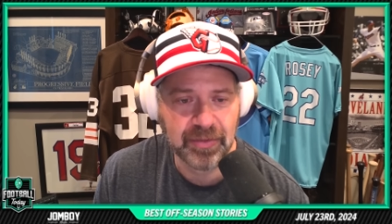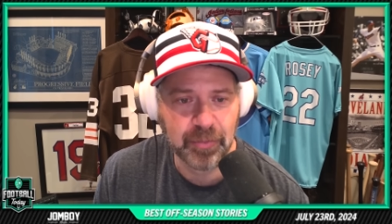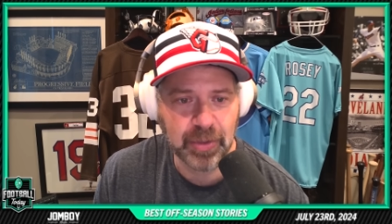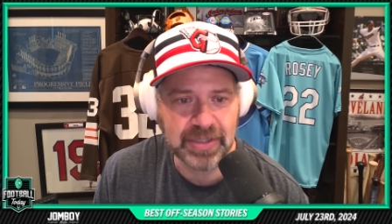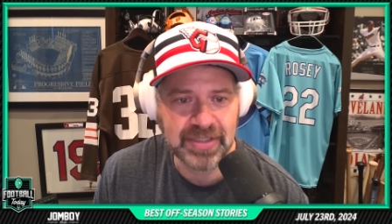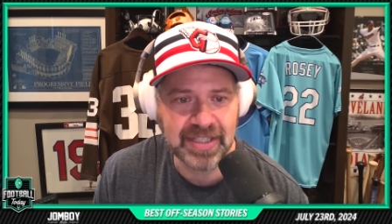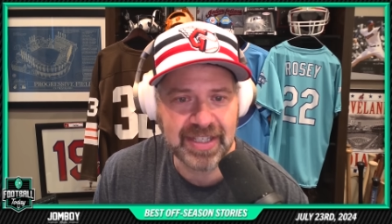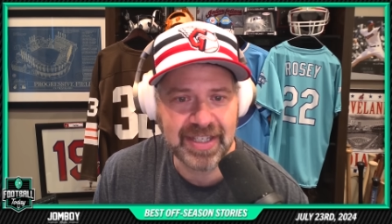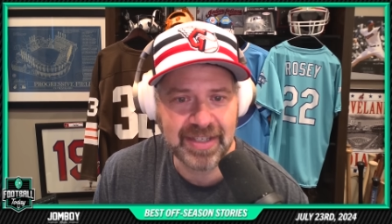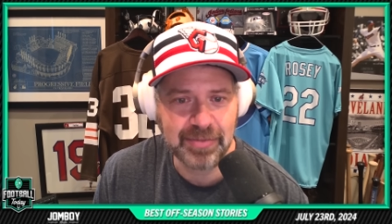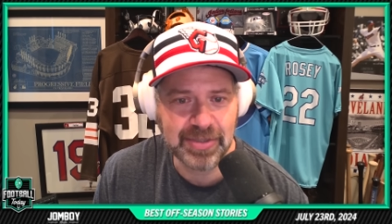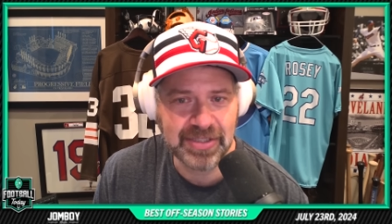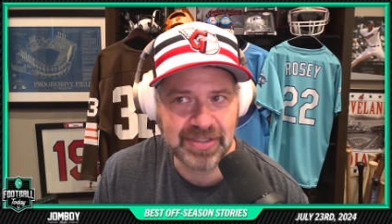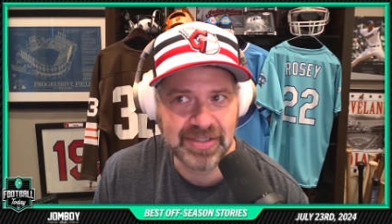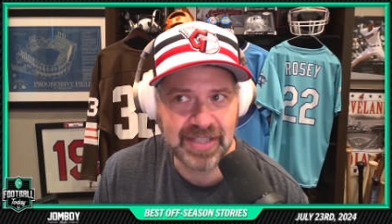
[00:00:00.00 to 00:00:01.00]
Was it
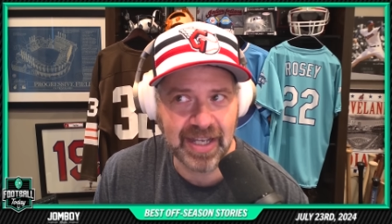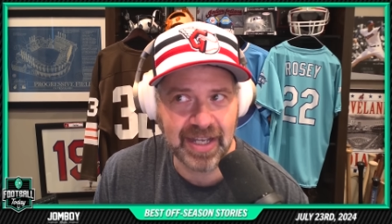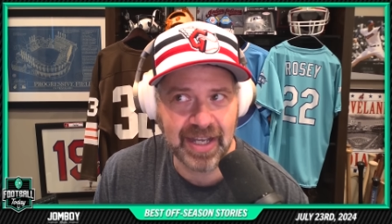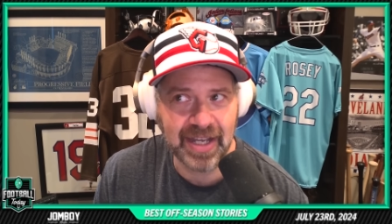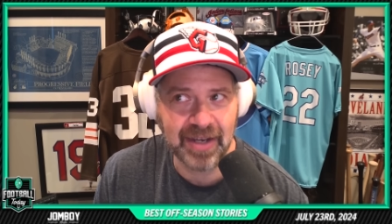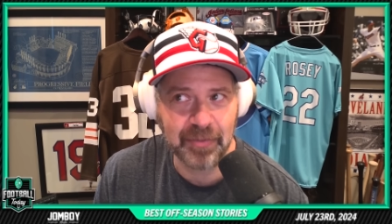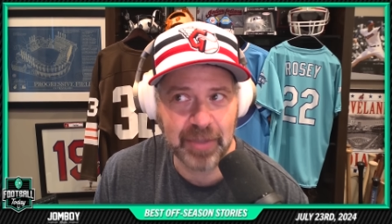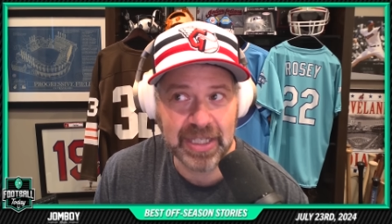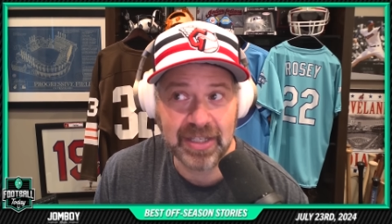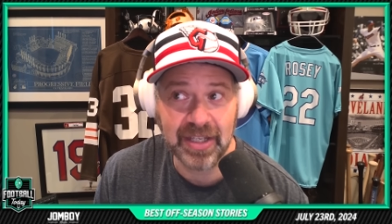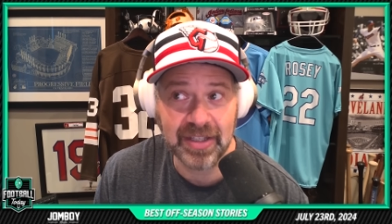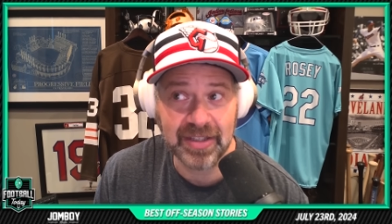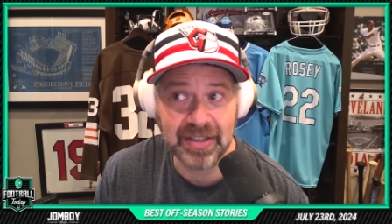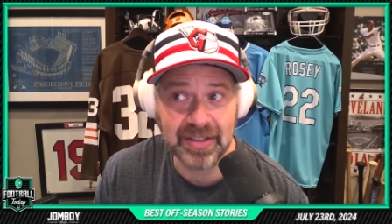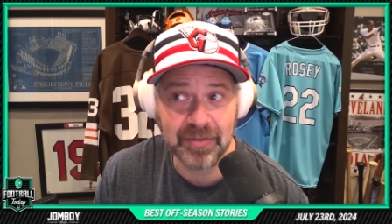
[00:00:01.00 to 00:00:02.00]
was uh, we
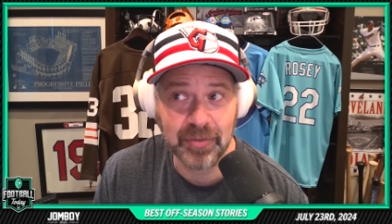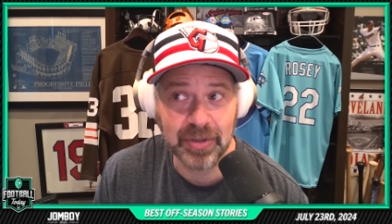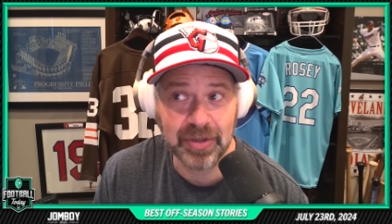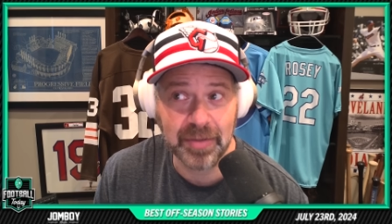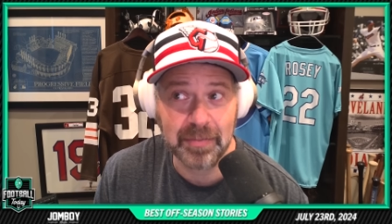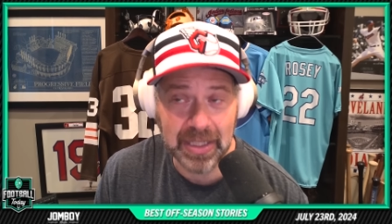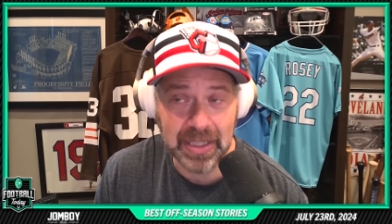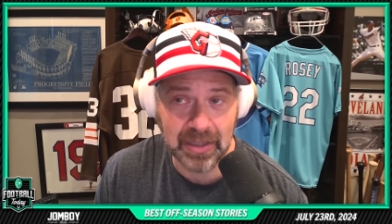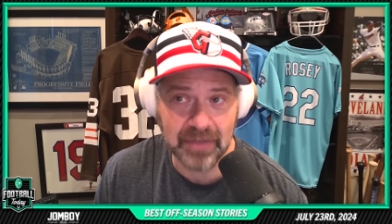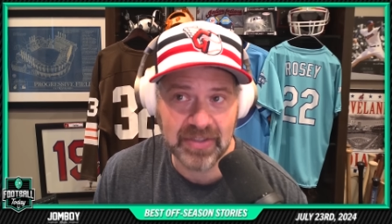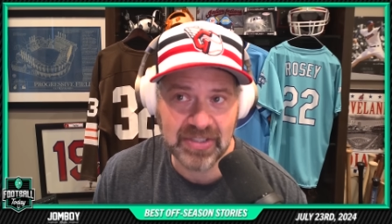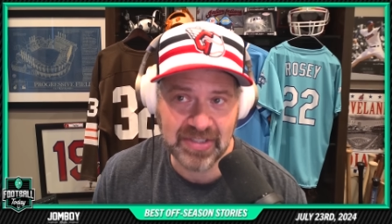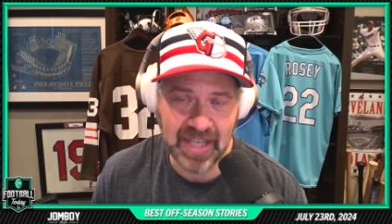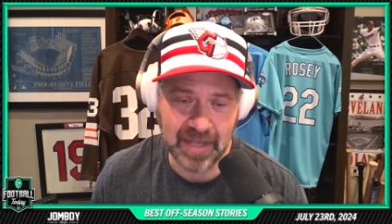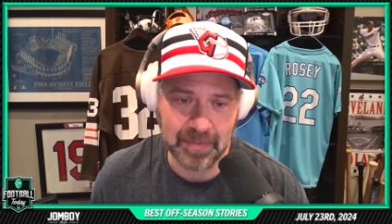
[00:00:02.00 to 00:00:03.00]
we're in the middle of a
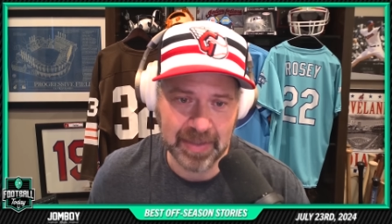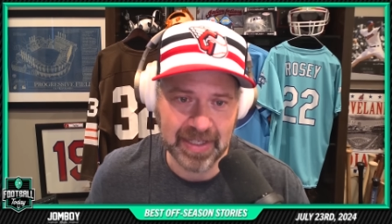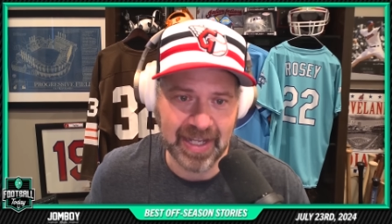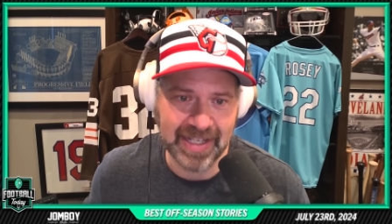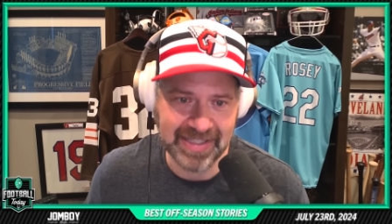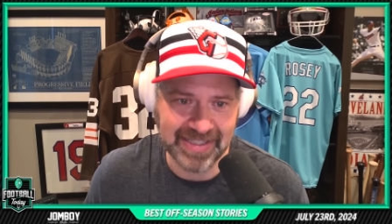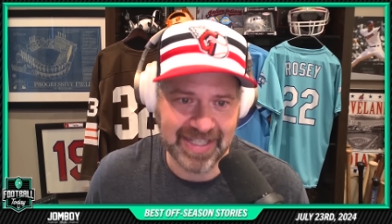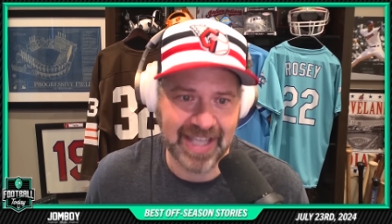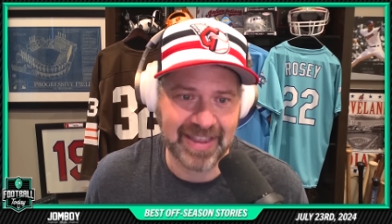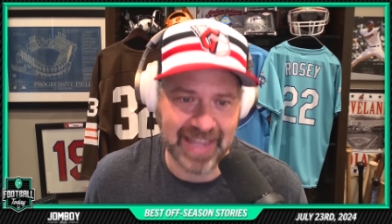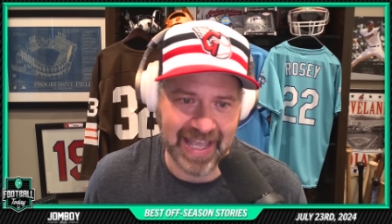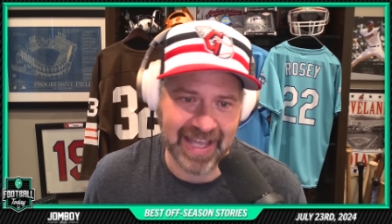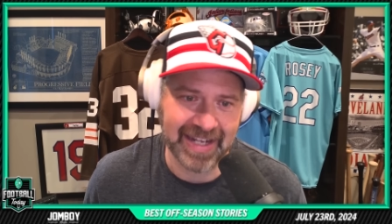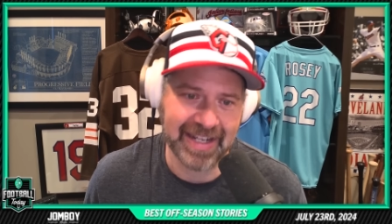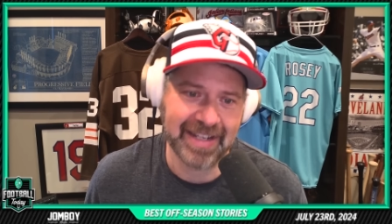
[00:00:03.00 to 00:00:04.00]
segment. I said
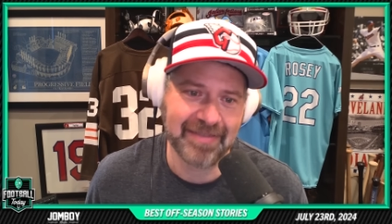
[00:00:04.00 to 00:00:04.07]
that